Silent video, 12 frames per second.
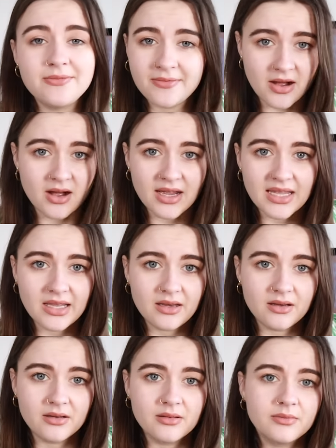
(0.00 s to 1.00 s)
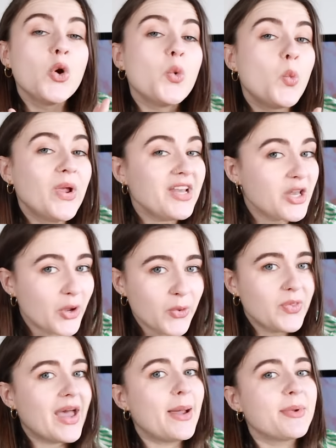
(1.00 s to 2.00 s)
fine. We know
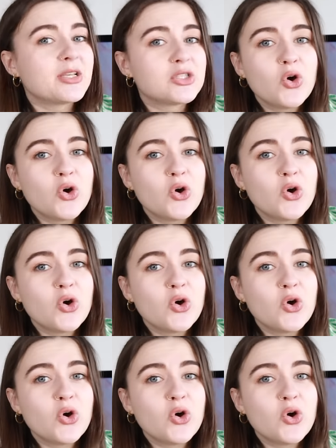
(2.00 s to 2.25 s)
that because